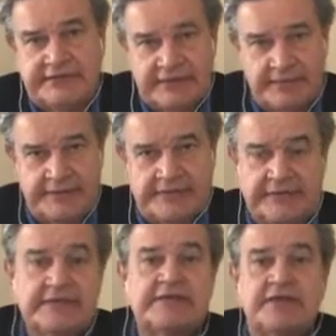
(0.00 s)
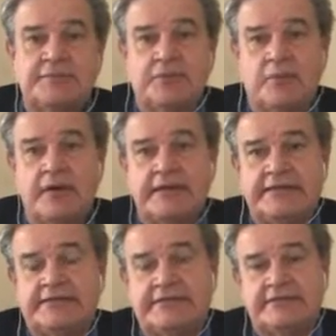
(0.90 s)
summits, lesson number one
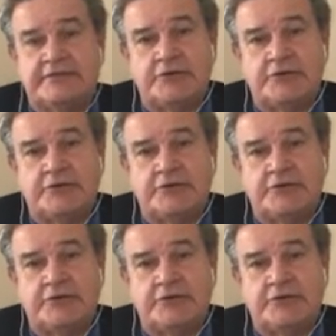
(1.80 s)
is,